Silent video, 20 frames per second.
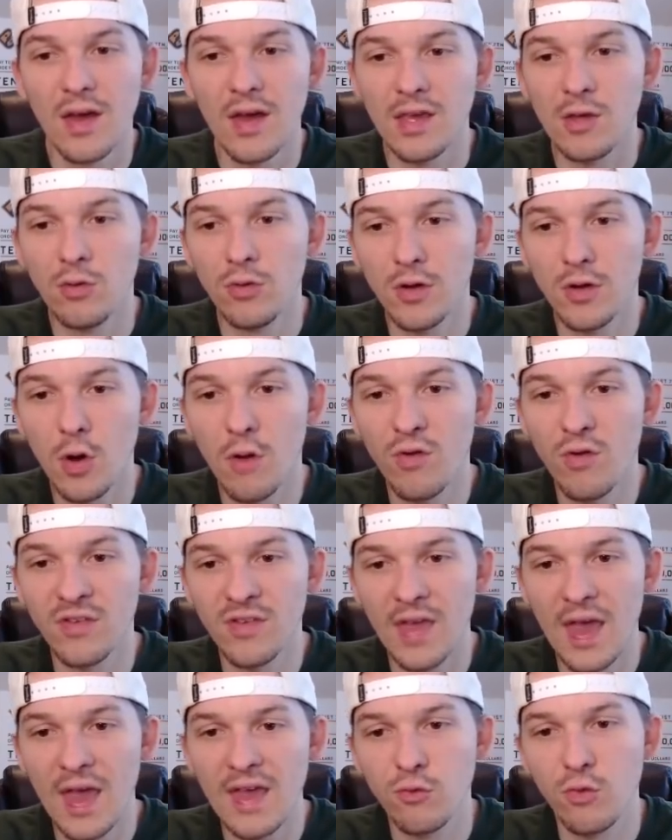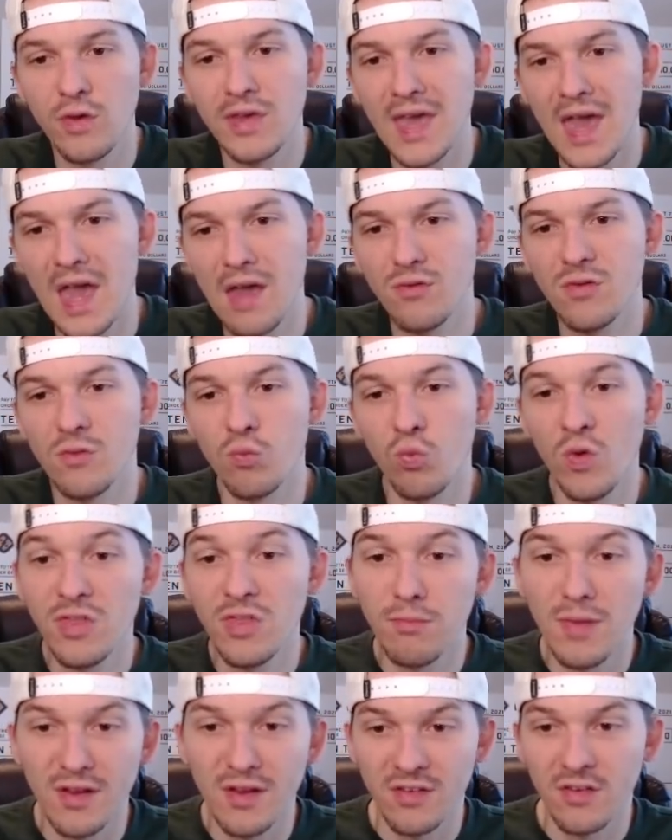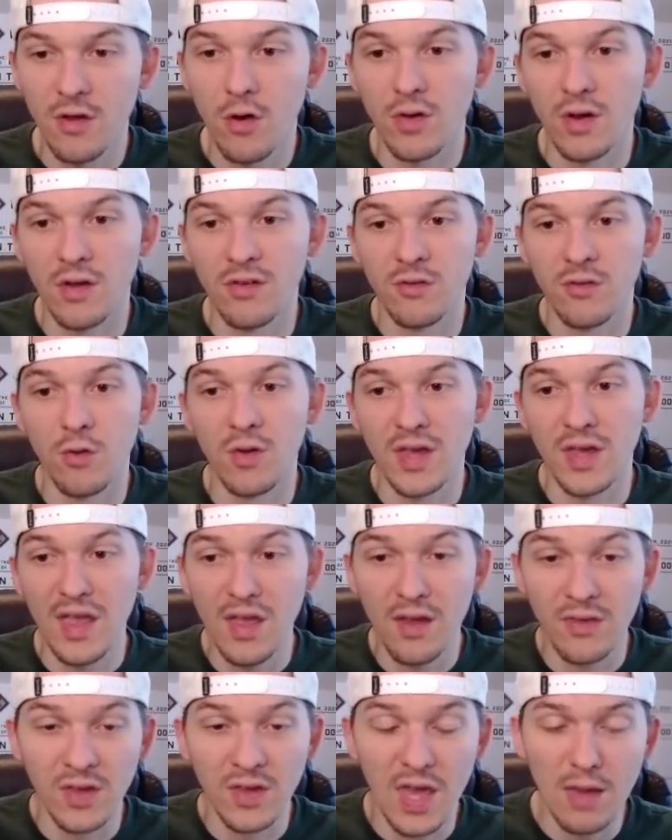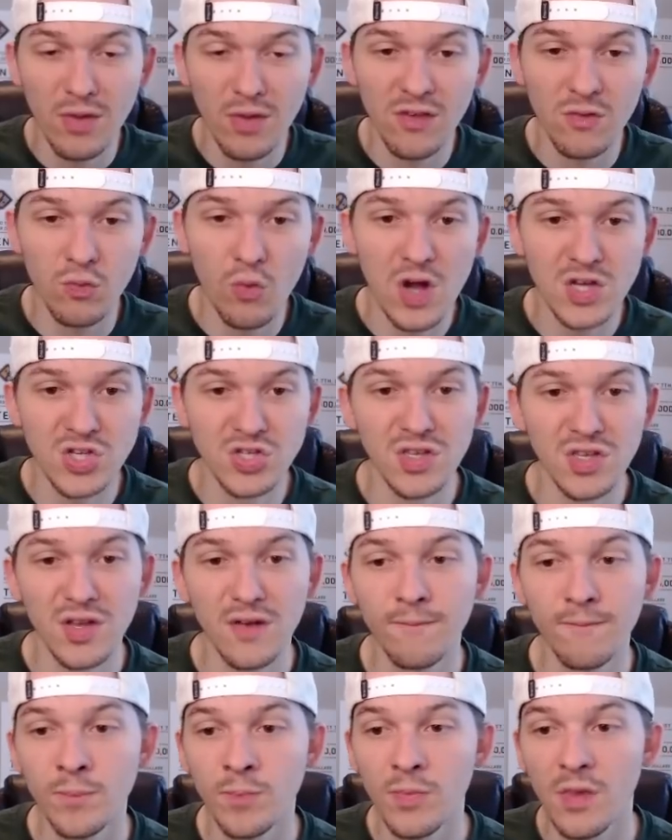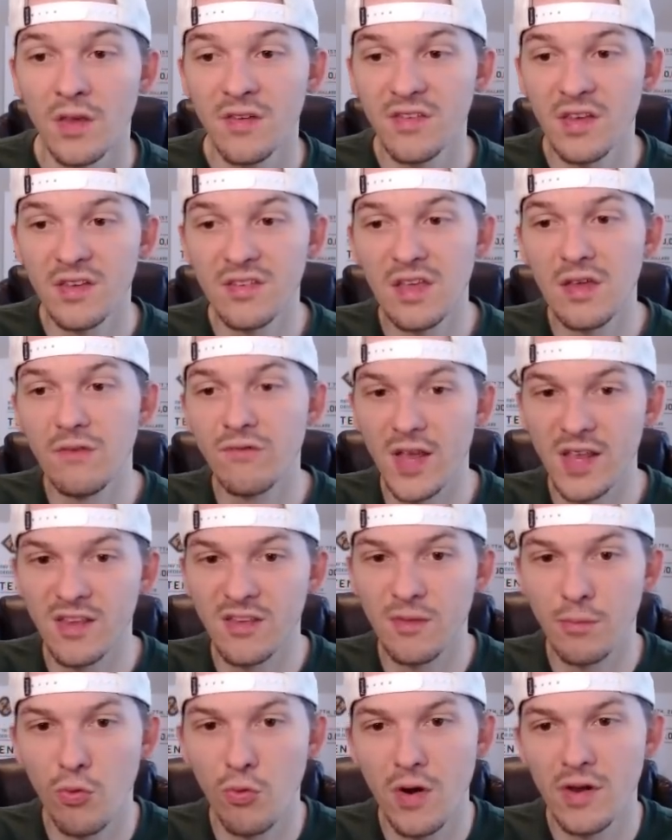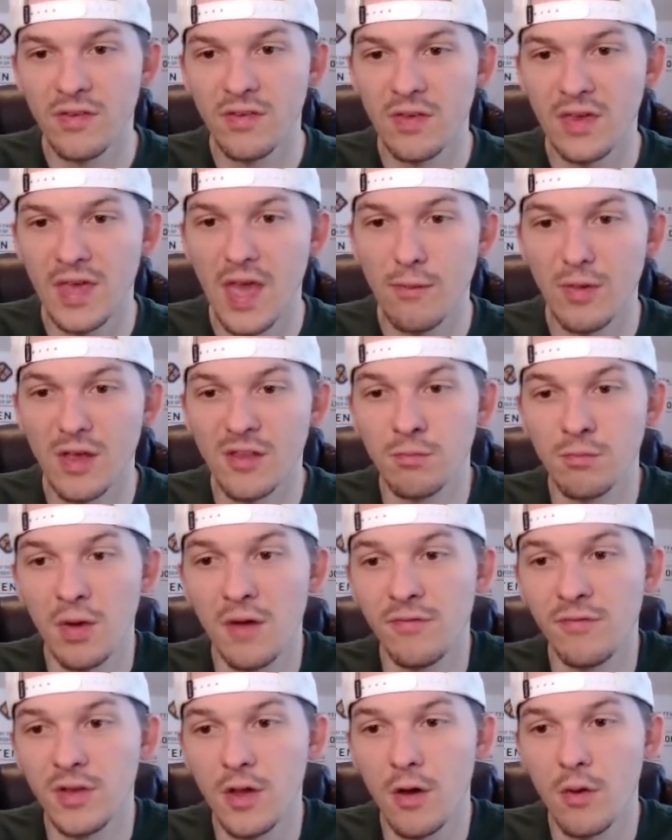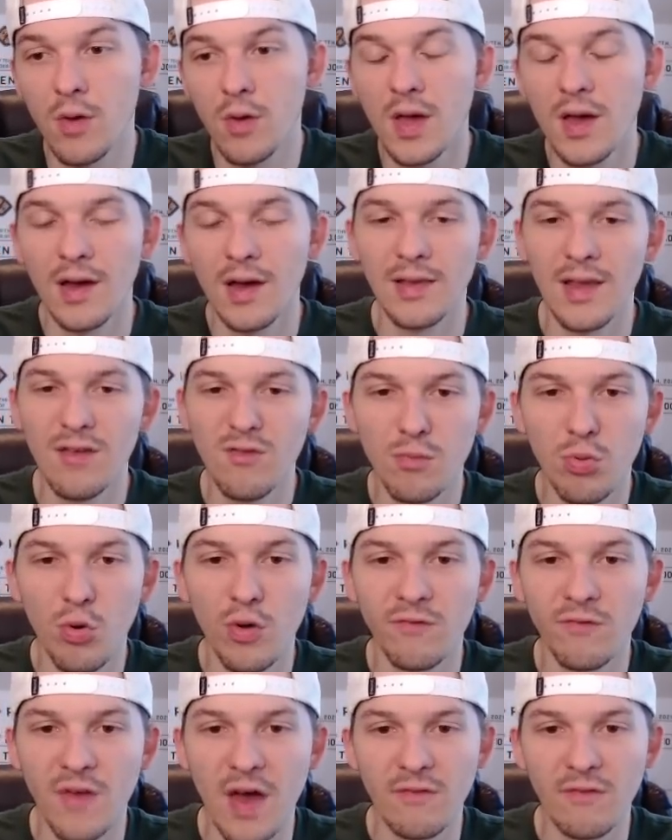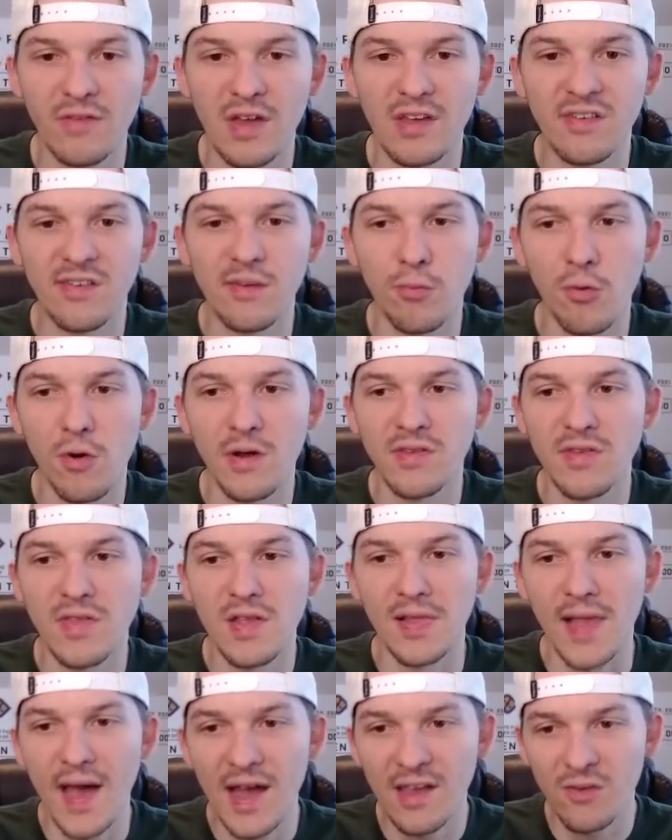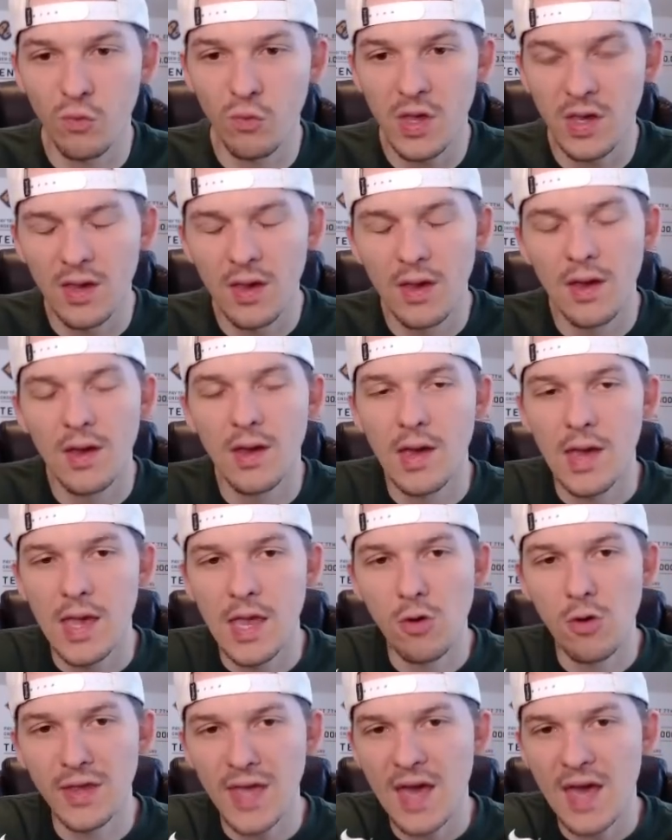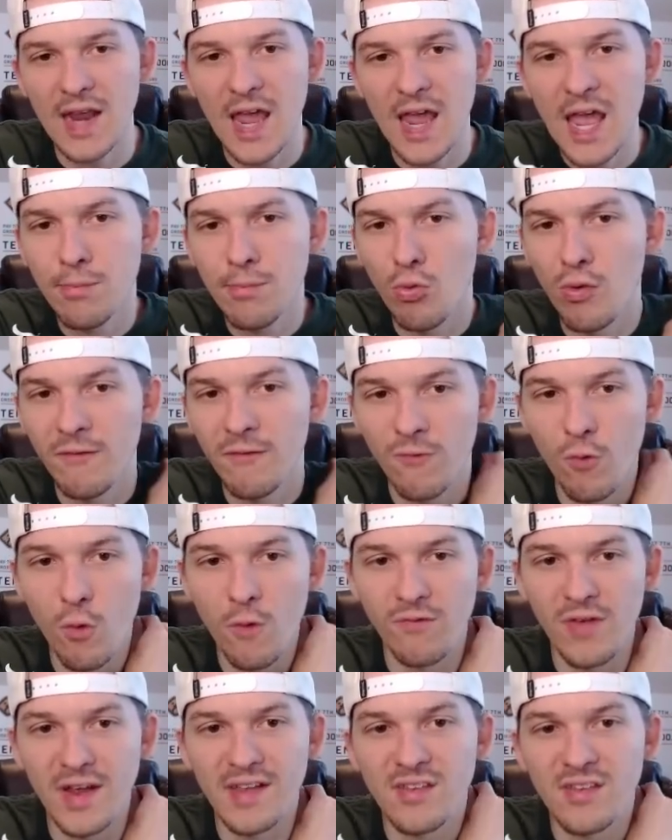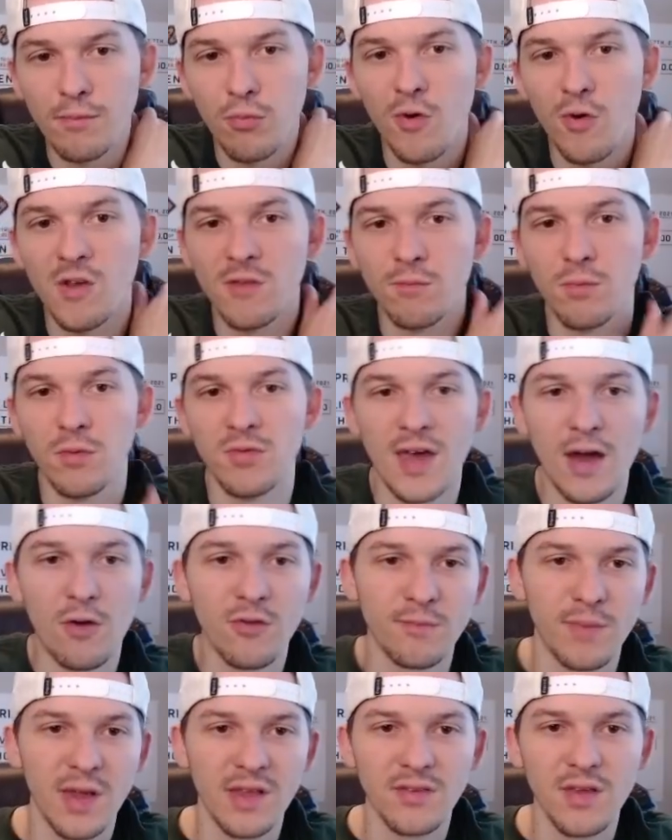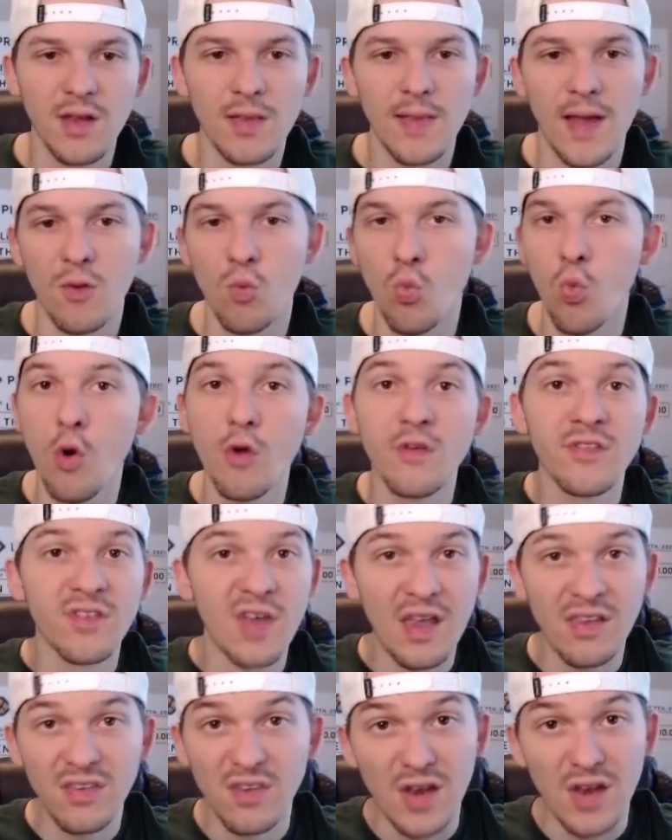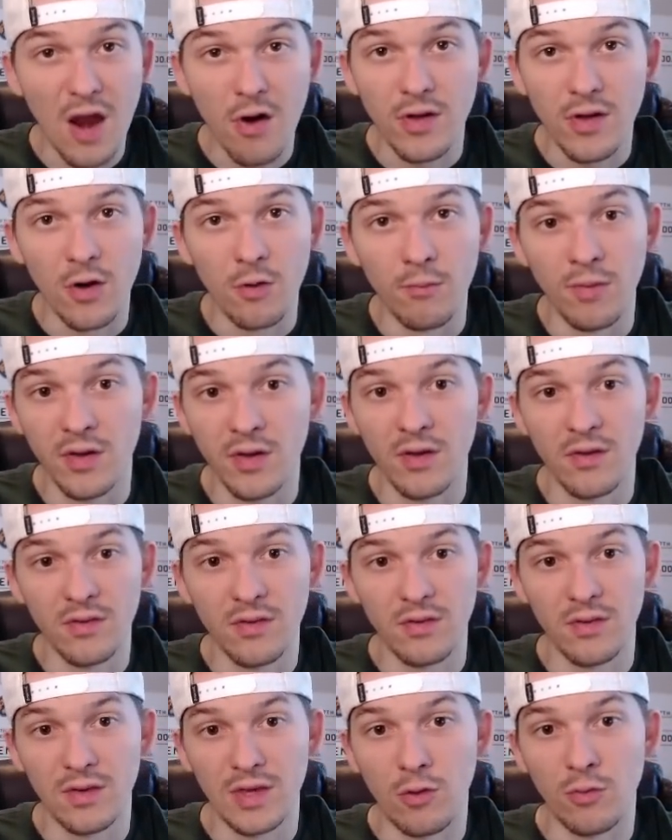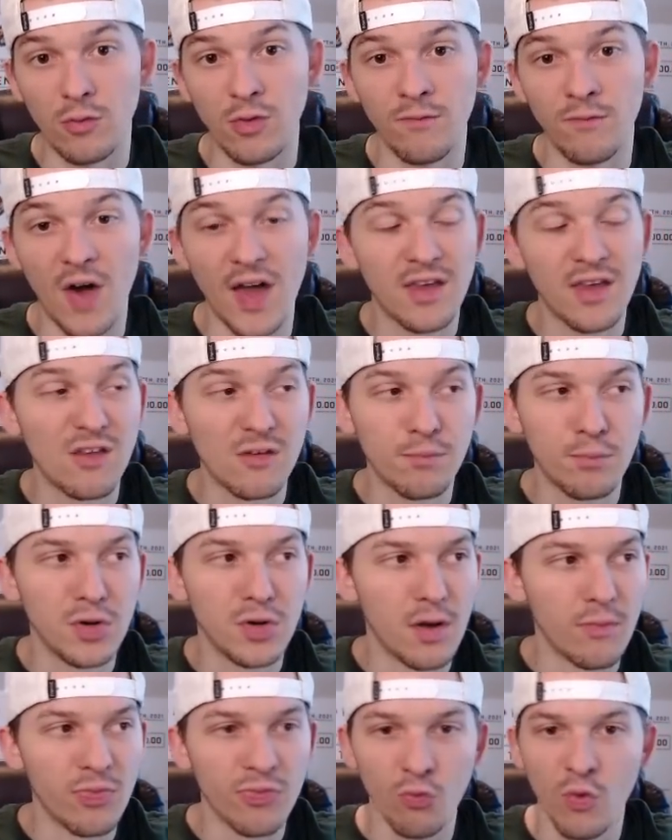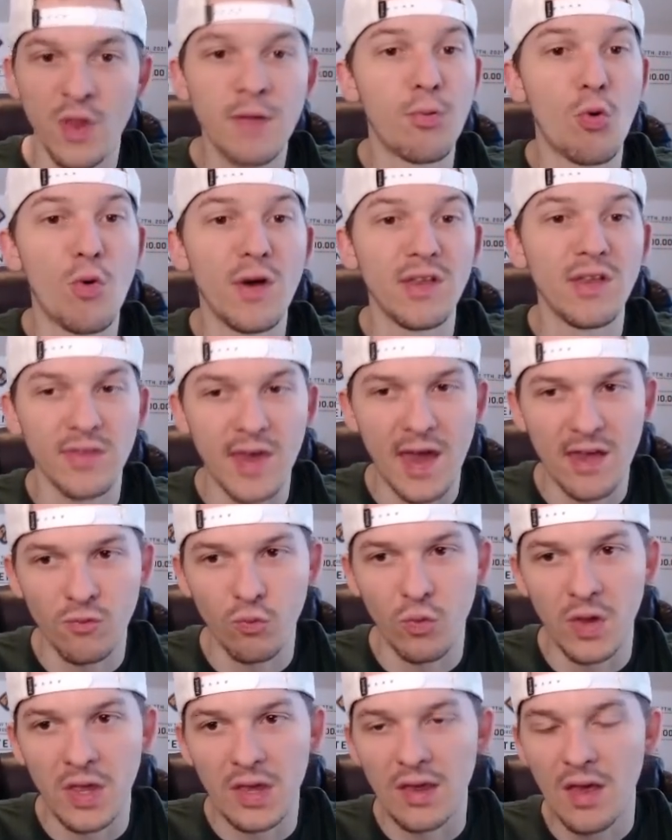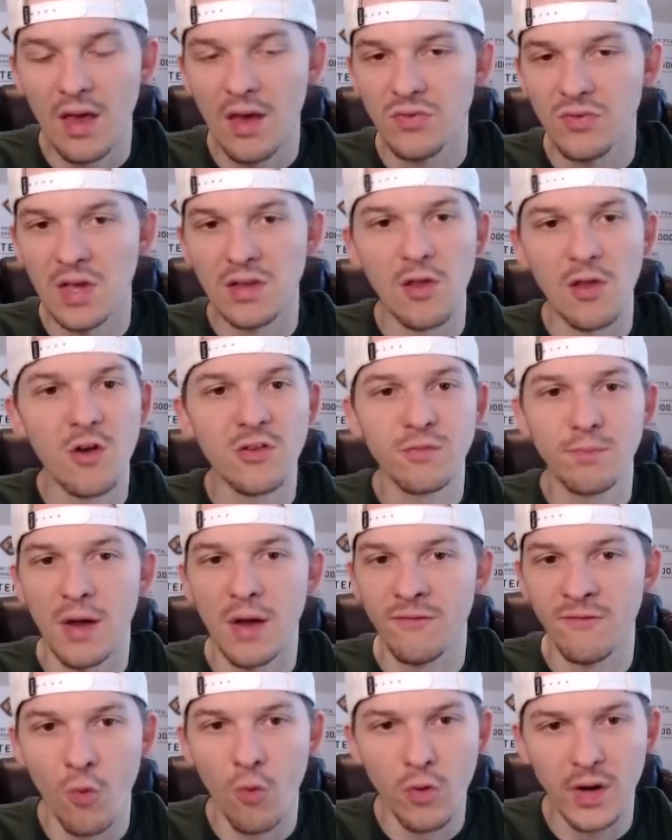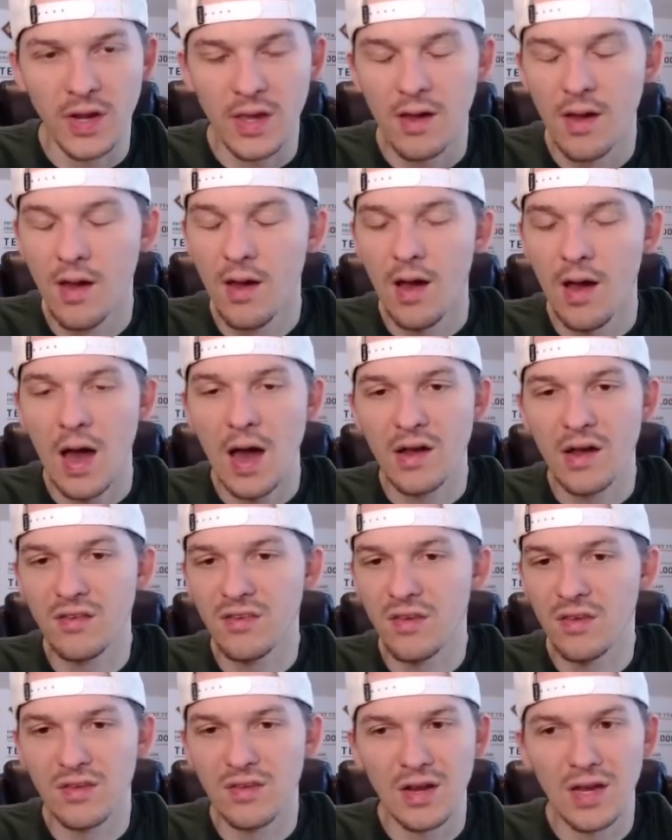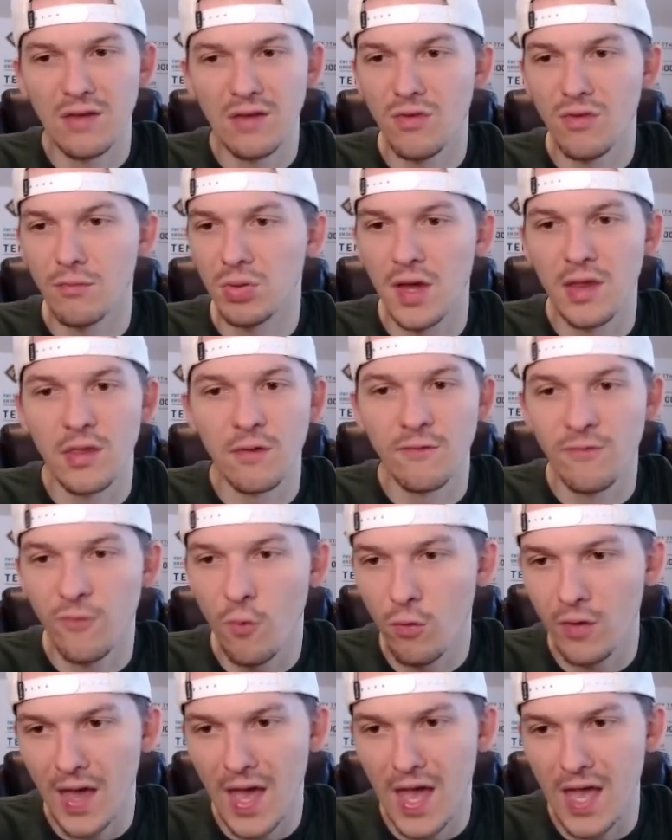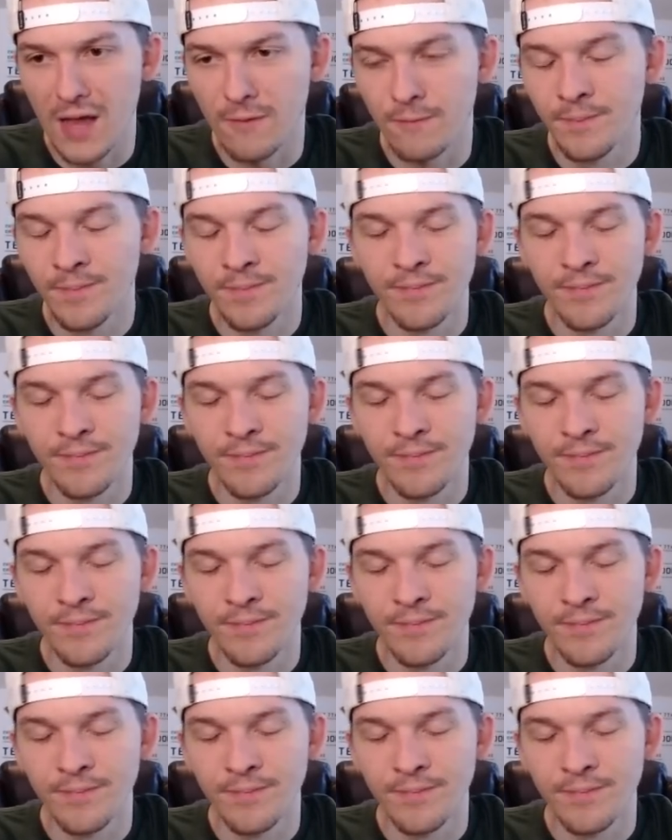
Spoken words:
You look over his last three games with Minnesota. So again, the game against Washington, 16 fantasy points. The game against Buffalo, 11.5 fantasy points. And then last week, he only had 8.4 fantasy points. But that was basically like worst case scenario because, you know, the Vikings put up 3 points last week. They lost by 40. Hockenson didn't even play the full game.